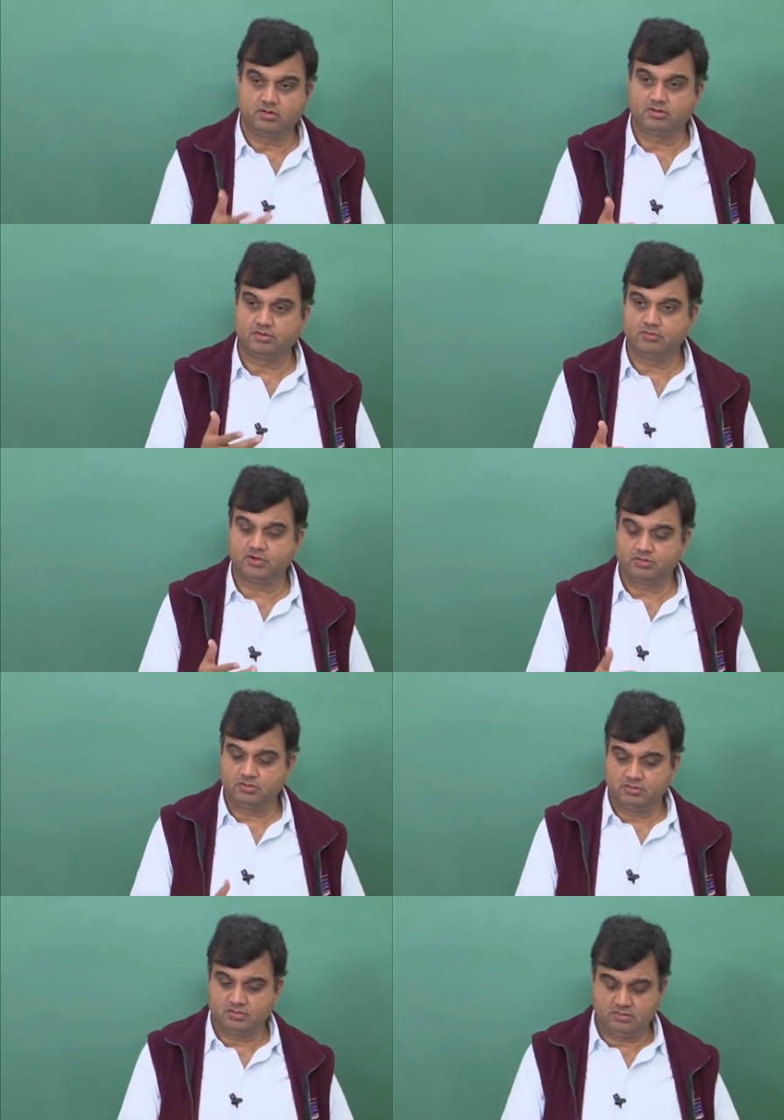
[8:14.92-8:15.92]
good room
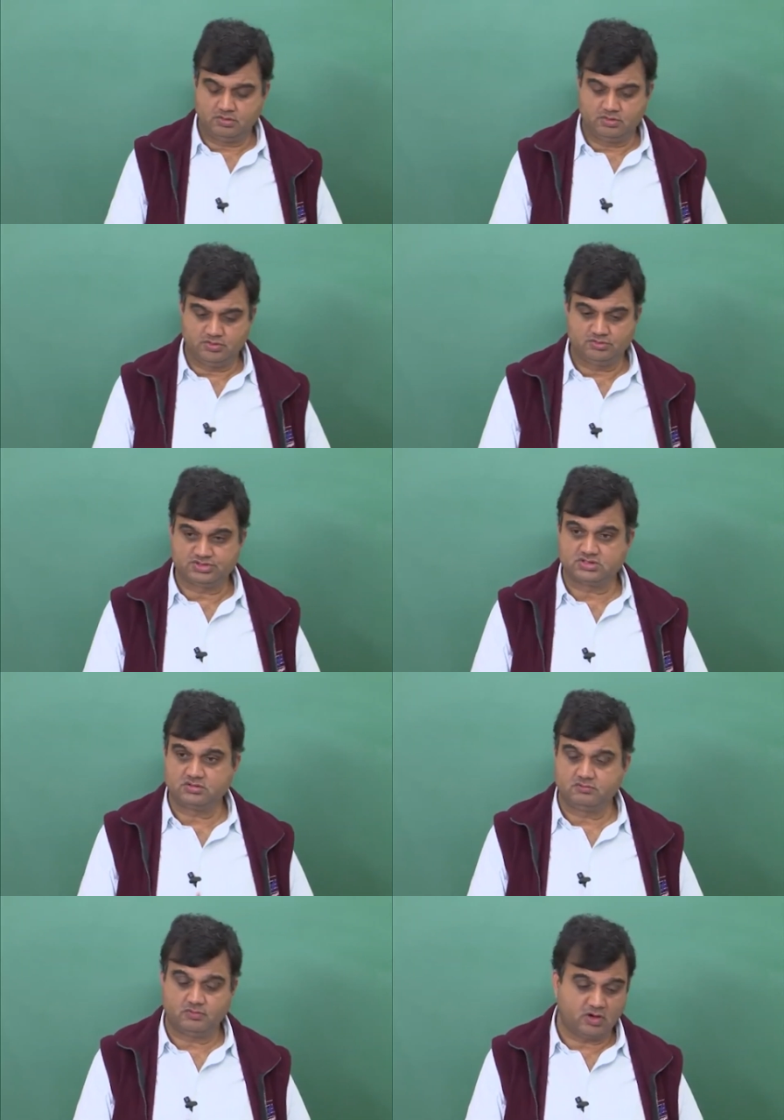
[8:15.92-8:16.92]
to use
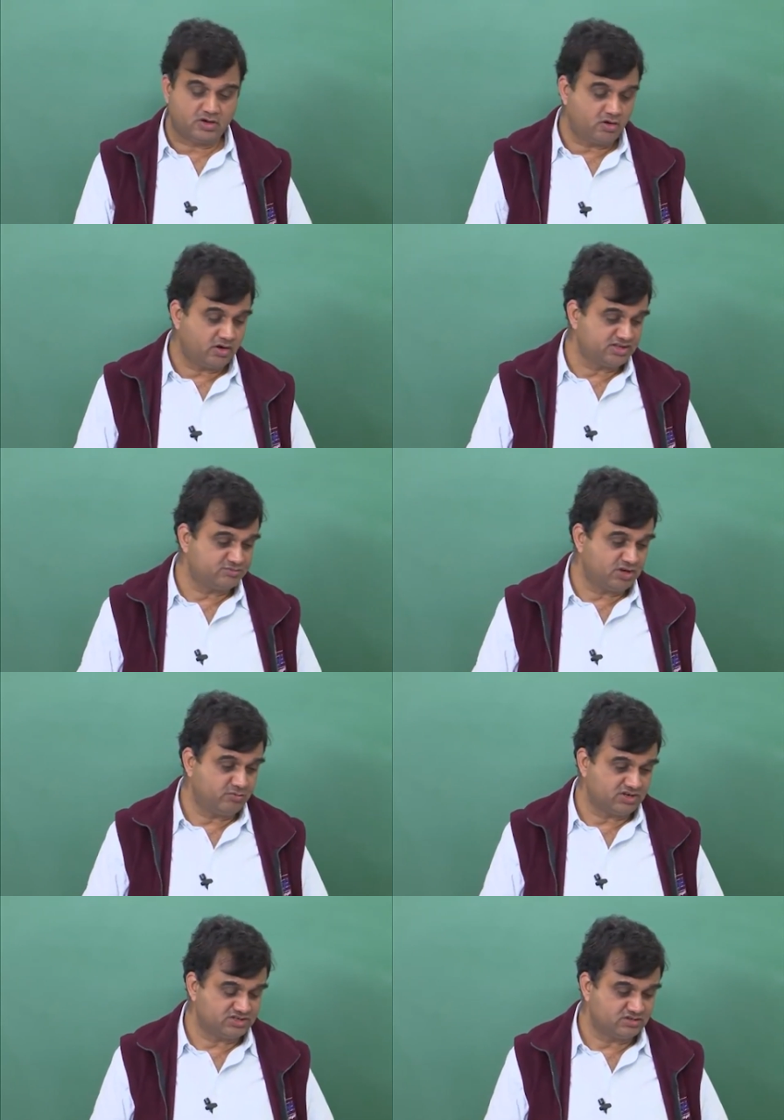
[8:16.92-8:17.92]
for your
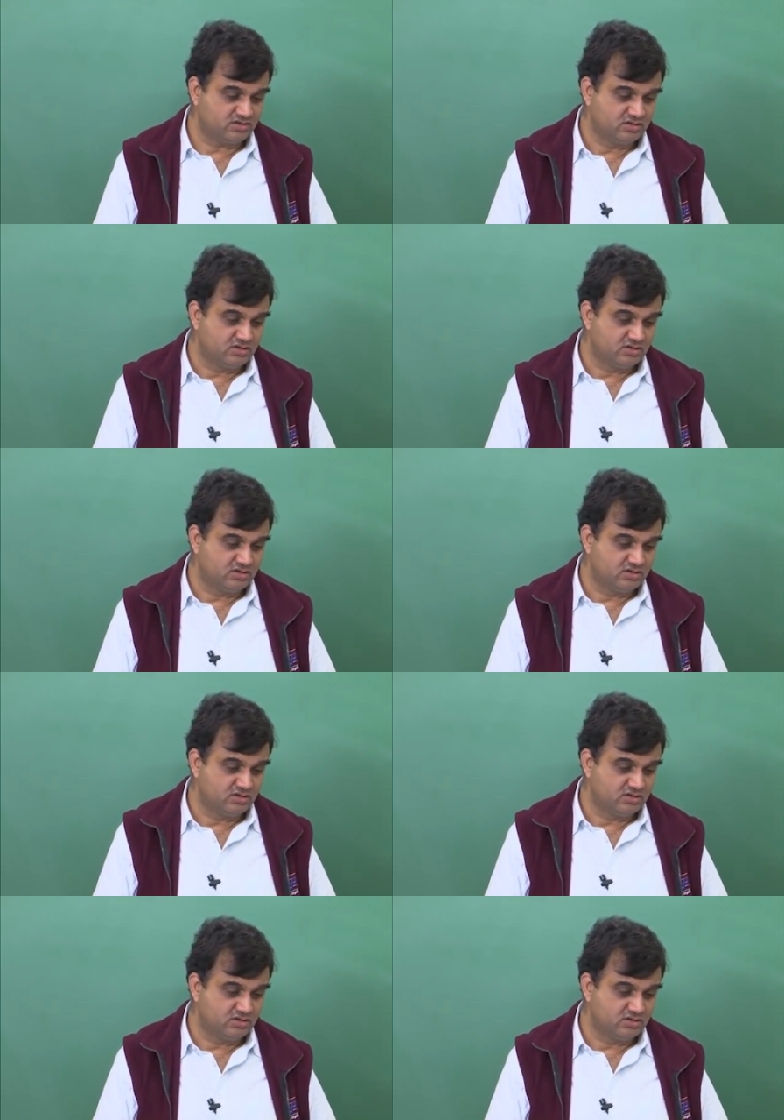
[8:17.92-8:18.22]
experiments.